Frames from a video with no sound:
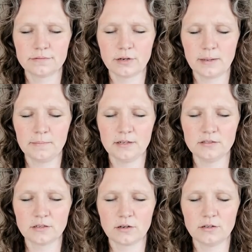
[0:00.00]
I'm
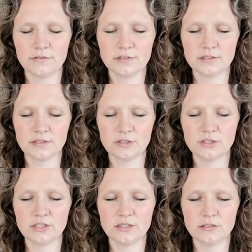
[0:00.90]
melding all of this
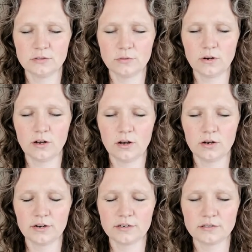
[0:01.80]
energy into a
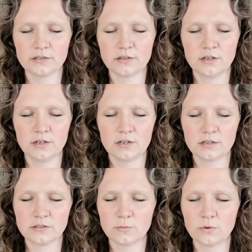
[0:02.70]
heart.
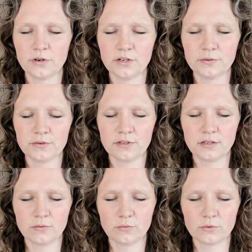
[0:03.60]
Because, boy, you're
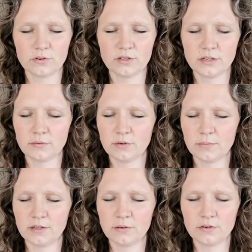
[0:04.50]
really, I
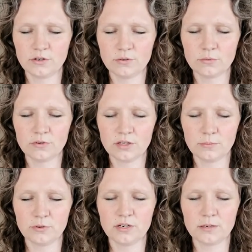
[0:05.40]
mean, you're really
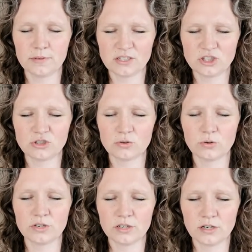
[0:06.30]
putting up
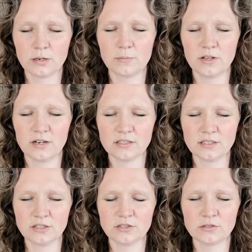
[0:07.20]
extraordinary blocks
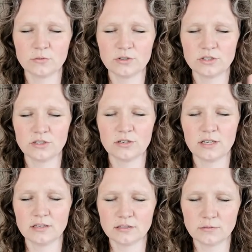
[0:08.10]
here. It's no wonder you
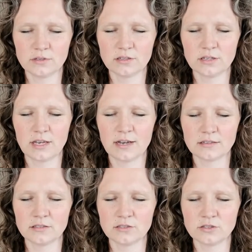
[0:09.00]
can't seem to
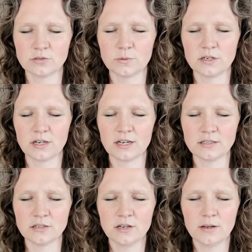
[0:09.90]
access your spirit
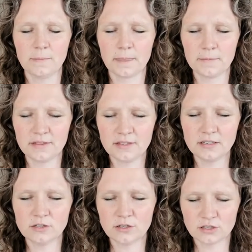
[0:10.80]
guides. I mean,
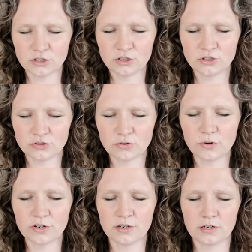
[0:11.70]
these are
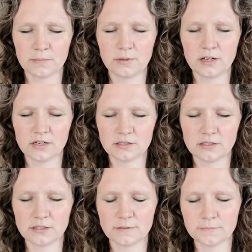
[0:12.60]
extraordinary blocks
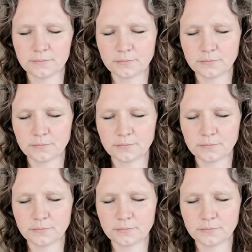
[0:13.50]
here.